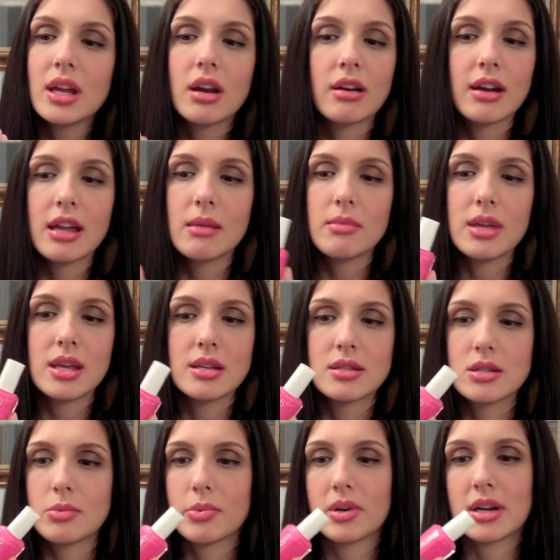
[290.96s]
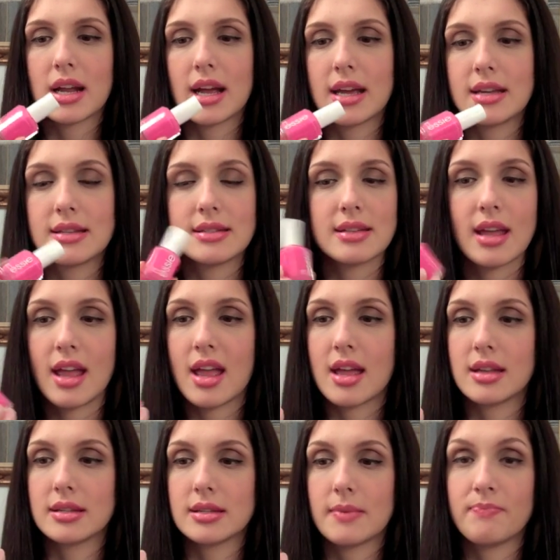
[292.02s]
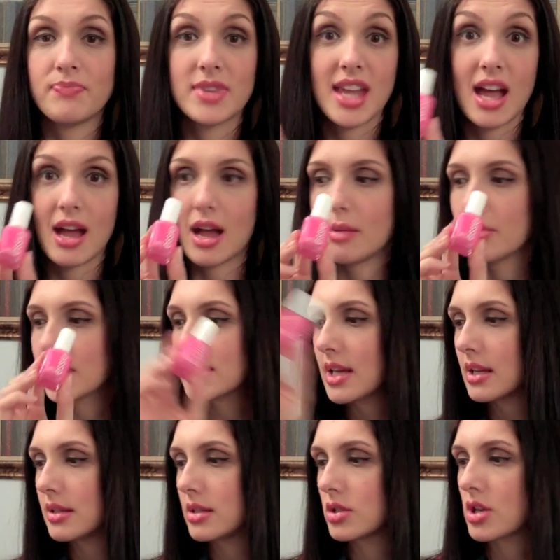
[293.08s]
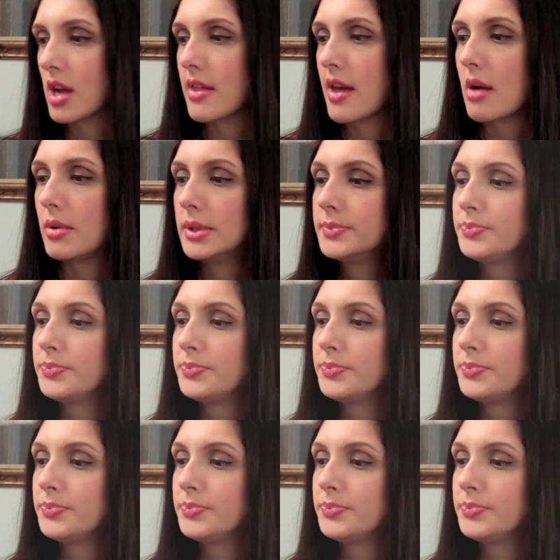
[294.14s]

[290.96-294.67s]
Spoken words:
creamy, super nice, and yeah, I'm excited to try that one.